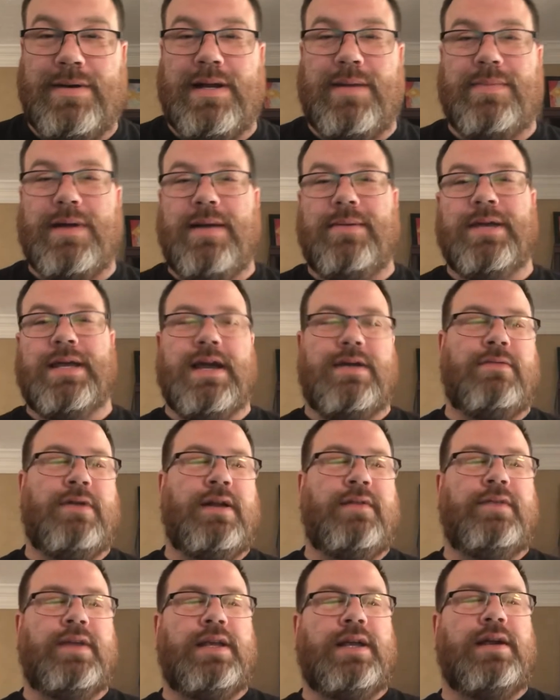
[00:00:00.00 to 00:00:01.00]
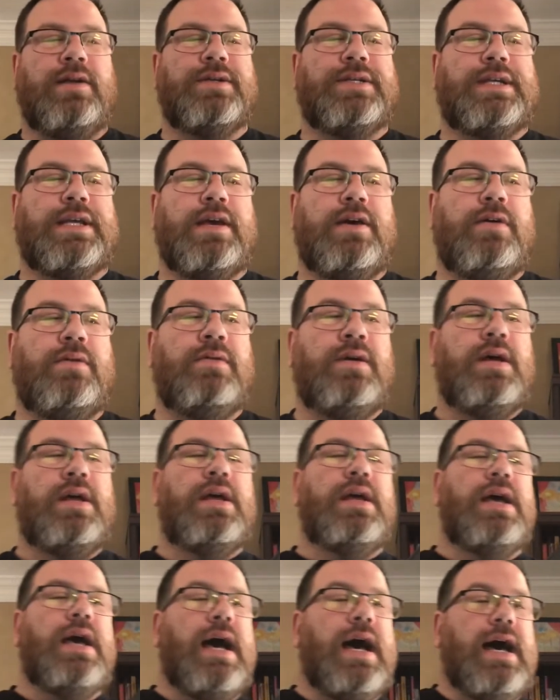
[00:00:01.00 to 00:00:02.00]
I probably got rid of it years ago.
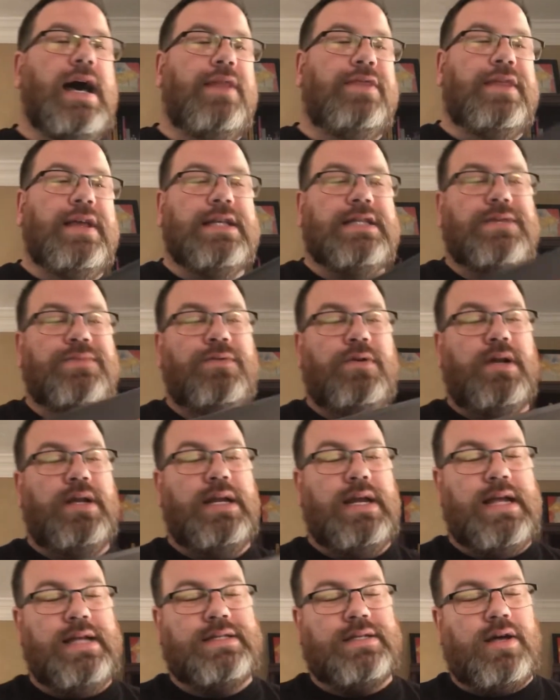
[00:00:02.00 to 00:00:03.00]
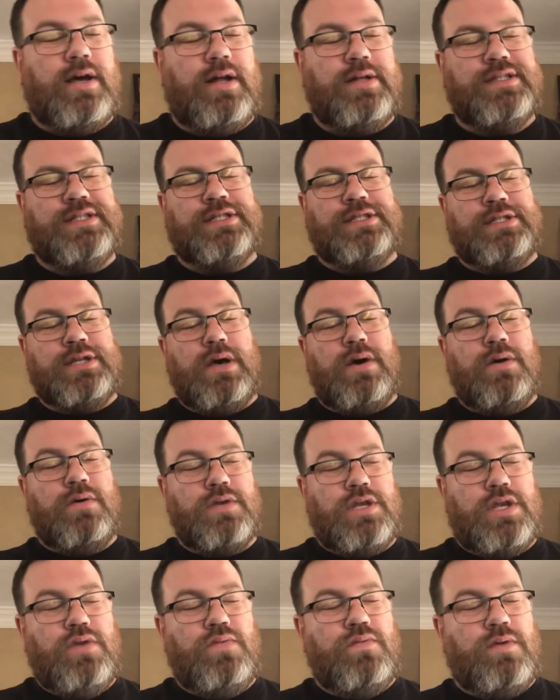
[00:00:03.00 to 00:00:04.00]
This one is called So
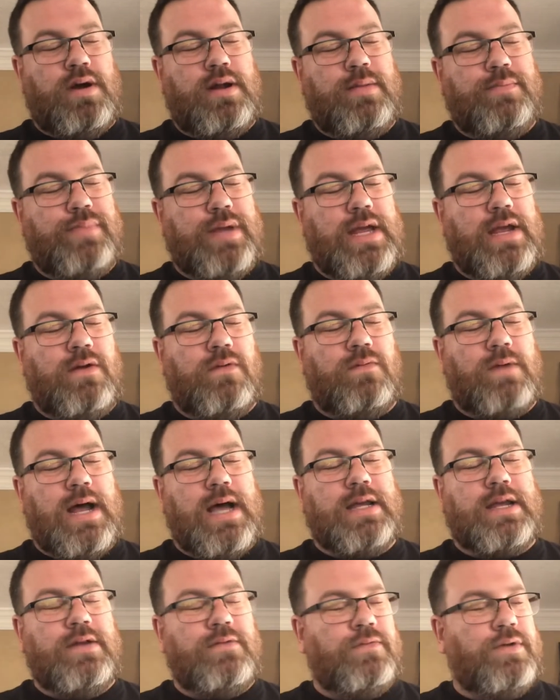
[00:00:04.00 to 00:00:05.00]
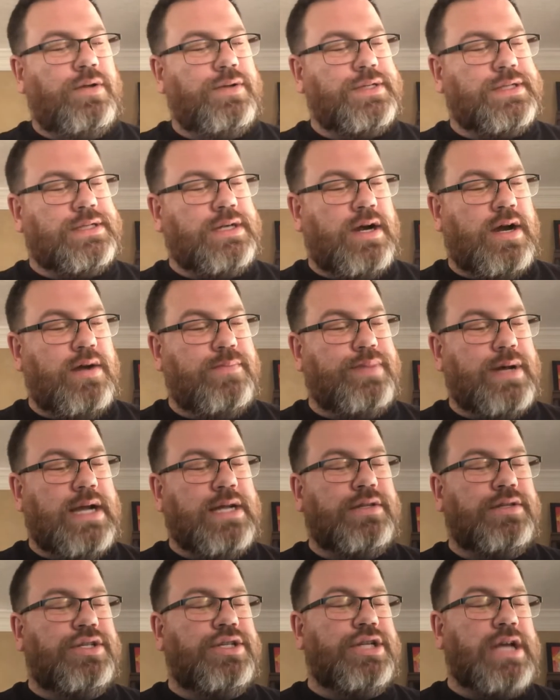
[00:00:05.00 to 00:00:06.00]
You Want to Be a Rock and Roll Star by
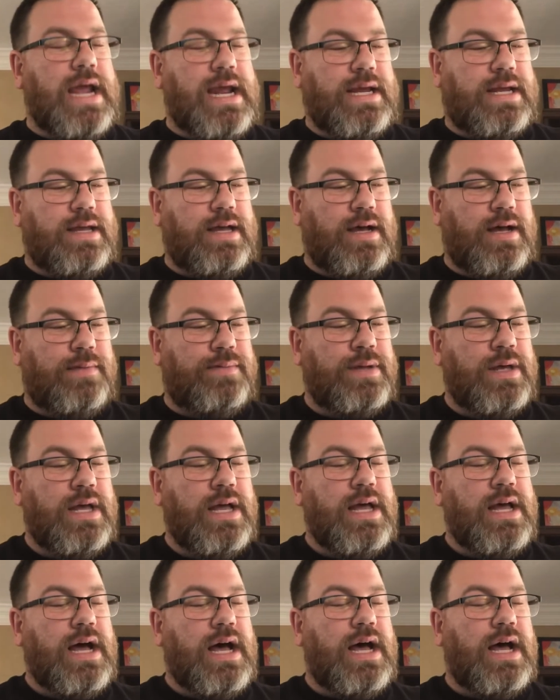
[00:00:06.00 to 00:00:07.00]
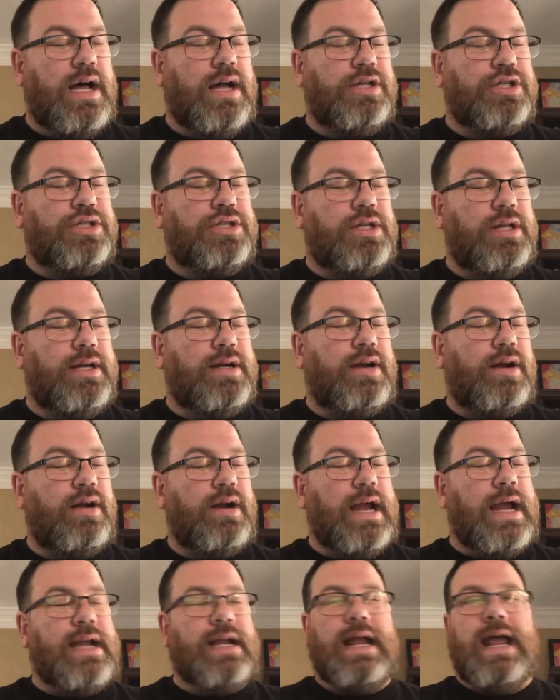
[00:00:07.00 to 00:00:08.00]
Jacob Slitter.
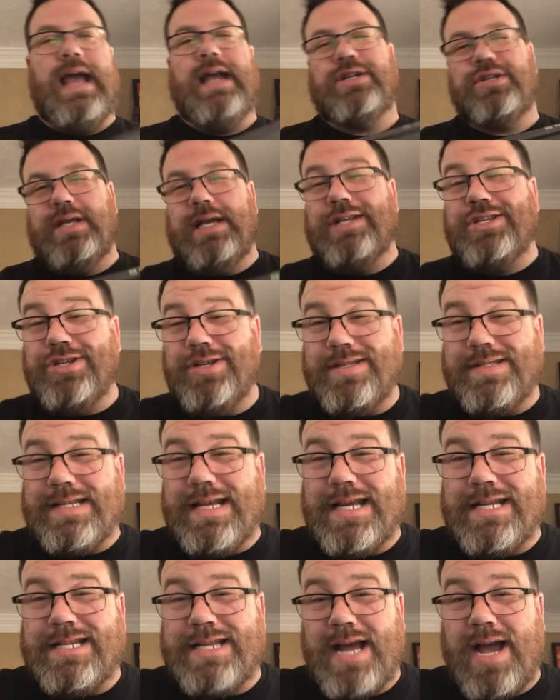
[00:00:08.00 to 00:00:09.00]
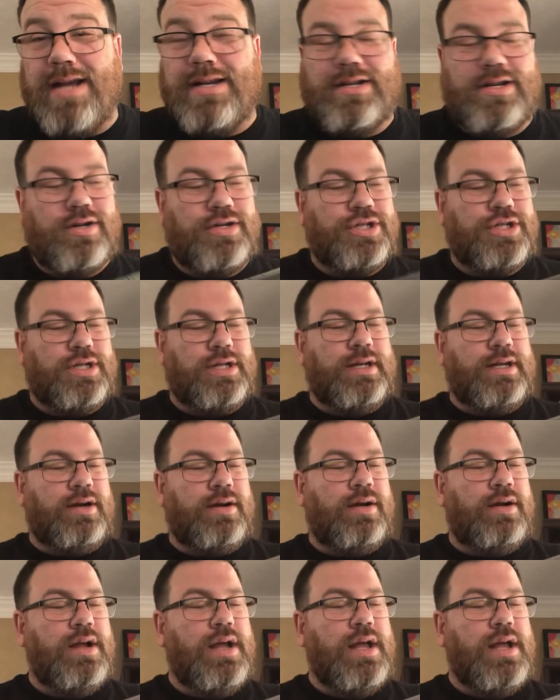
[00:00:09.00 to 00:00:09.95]
And actually, I should say Dr. Slitter,